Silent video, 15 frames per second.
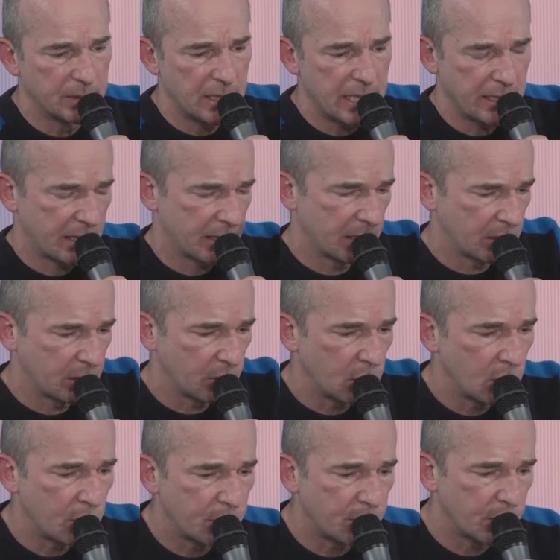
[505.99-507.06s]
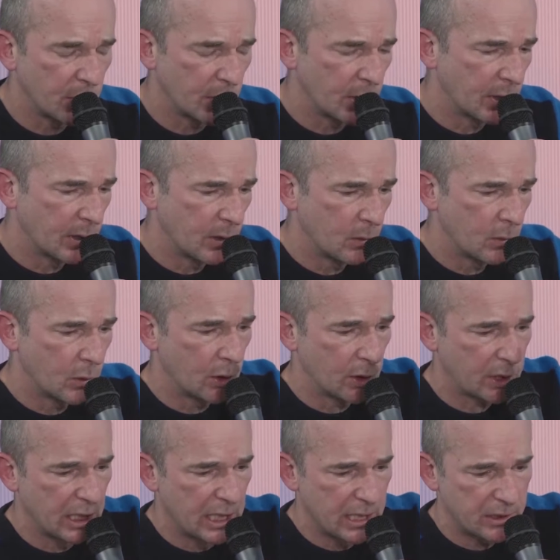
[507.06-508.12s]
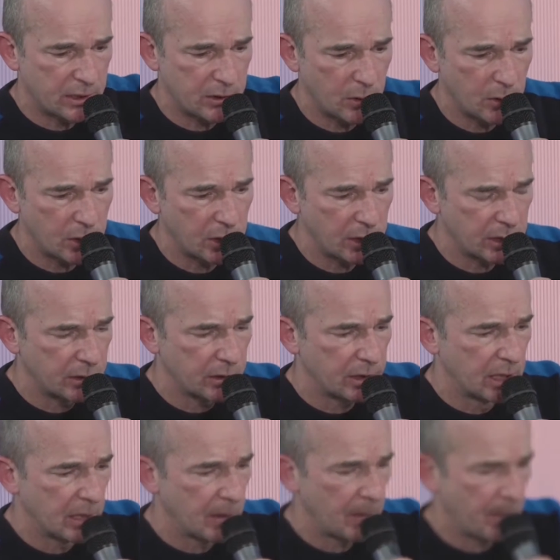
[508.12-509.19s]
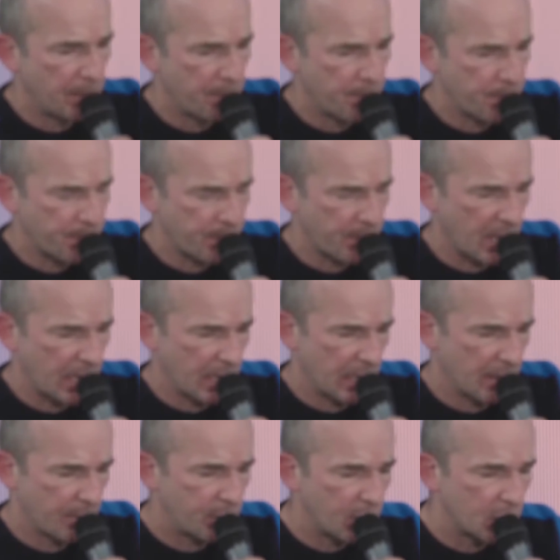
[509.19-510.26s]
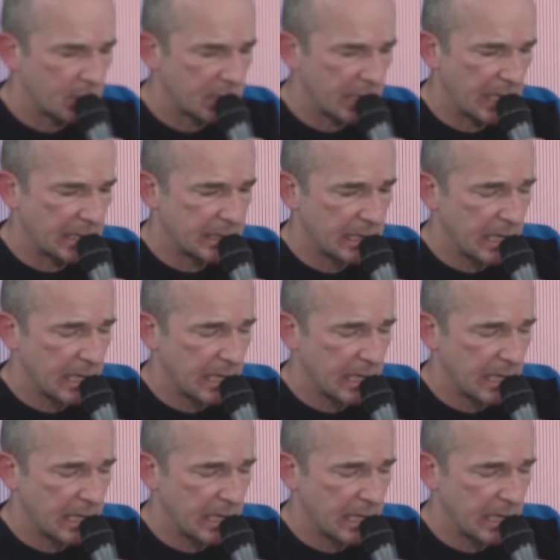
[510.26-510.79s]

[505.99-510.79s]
like group work, circular process,